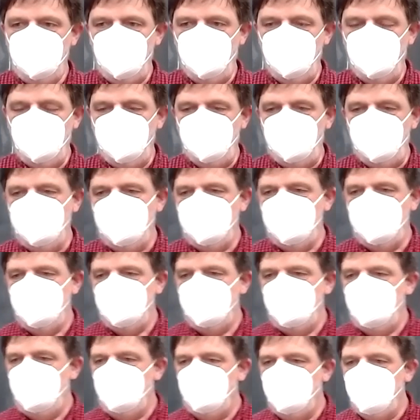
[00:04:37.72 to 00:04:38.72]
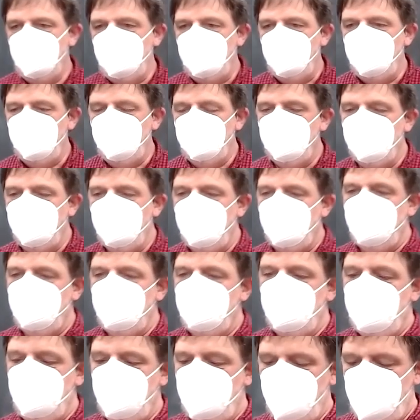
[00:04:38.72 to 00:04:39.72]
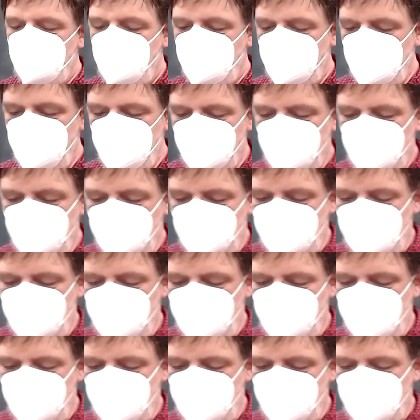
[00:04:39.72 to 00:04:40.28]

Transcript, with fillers: oh, okay. Now there's two people